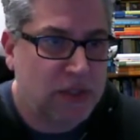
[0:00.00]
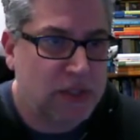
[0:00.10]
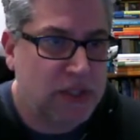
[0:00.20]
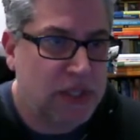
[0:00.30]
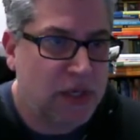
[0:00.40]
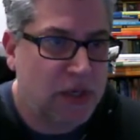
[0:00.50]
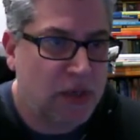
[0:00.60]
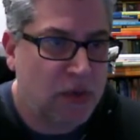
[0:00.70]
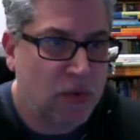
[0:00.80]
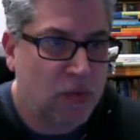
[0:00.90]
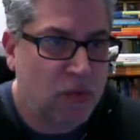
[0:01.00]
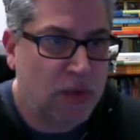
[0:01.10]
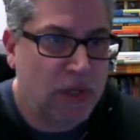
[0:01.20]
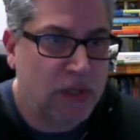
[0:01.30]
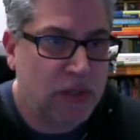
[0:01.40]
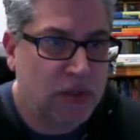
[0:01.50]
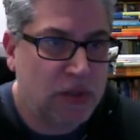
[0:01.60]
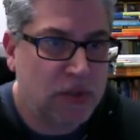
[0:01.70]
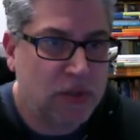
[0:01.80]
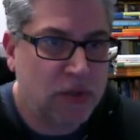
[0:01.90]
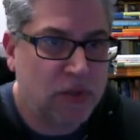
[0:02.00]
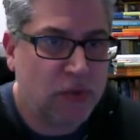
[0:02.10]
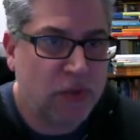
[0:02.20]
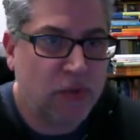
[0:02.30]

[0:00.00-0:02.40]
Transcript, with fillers: let's see here, one, two,